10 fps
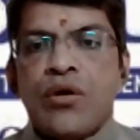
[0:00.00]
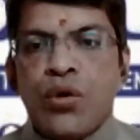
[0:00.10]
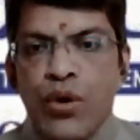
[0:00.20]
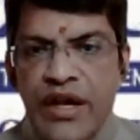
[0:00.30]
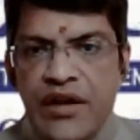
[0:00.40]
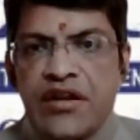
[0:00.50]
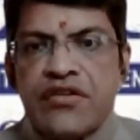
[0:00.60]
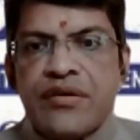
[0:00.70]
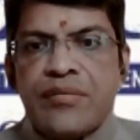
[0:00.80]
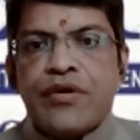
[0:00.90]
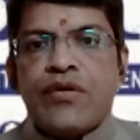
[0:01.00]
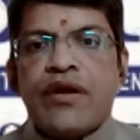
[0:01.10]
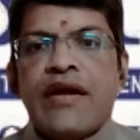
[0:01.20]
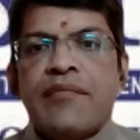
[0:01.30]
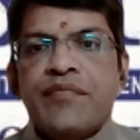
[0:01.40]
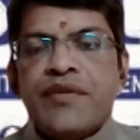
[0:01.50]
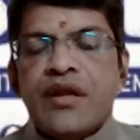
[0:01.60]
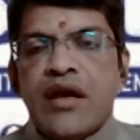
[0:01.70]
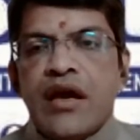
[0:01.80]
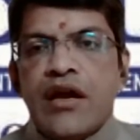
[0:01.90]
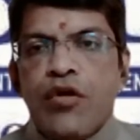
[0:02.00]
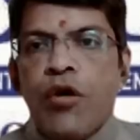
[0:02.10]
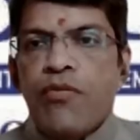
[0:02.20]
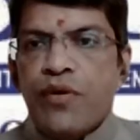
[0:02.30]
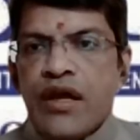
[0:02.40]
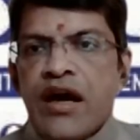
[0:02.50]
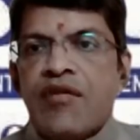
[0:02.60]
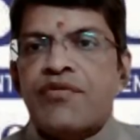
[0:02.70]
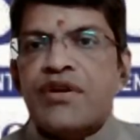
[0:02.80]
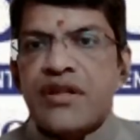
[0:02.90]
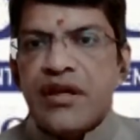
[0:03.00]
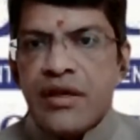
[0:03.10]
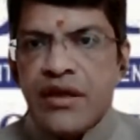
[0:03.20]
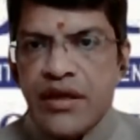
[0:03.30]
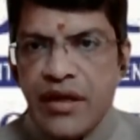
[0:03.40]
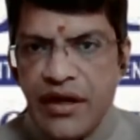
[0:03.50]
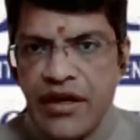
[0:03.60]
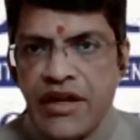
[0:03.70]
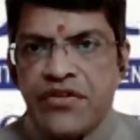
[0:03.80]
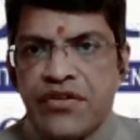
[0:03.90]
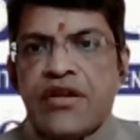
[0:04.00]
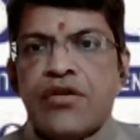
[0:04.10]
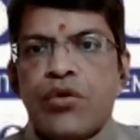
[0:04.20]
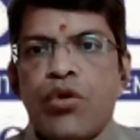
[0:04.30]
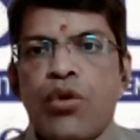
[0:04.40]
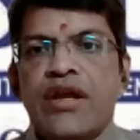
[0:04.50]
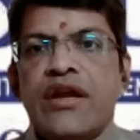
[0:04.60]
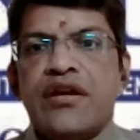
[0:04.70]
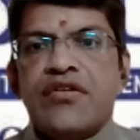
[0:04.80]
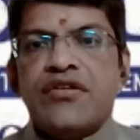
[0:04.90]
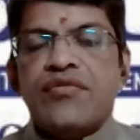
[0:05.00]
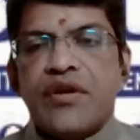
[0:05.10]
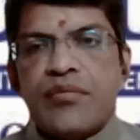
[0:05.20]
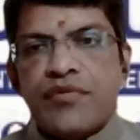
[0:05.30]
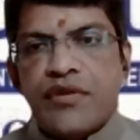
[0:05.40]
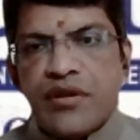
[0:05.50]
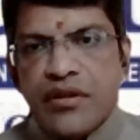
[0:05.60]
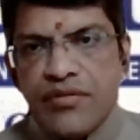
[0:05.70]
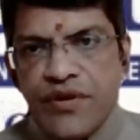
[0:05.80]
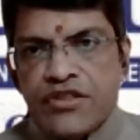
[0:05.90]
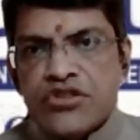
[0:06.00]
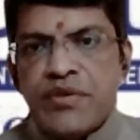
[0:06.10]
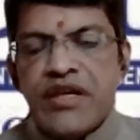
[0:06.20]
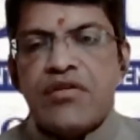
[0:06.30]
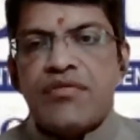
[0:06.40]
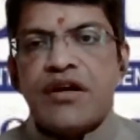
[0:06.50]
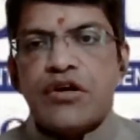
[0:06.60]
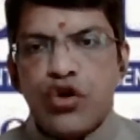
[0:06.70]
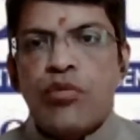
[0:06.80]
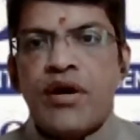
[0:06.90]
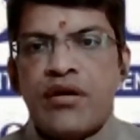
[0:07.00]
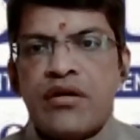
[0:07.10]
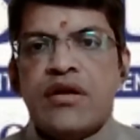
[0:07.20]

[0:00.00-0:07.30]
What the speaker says: orientation program, and hopefully after the induction and orientation from the first week of October,